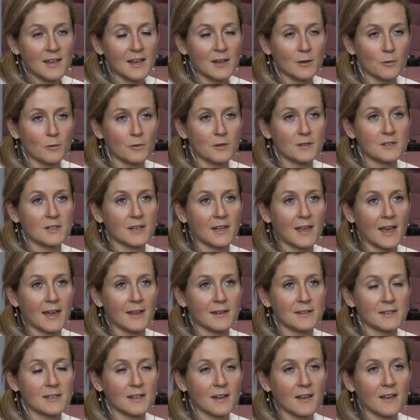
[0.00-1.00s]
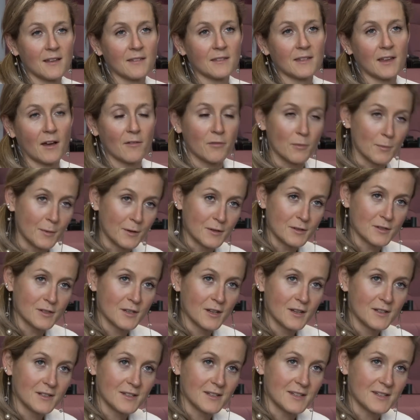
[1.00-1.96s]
in order to get government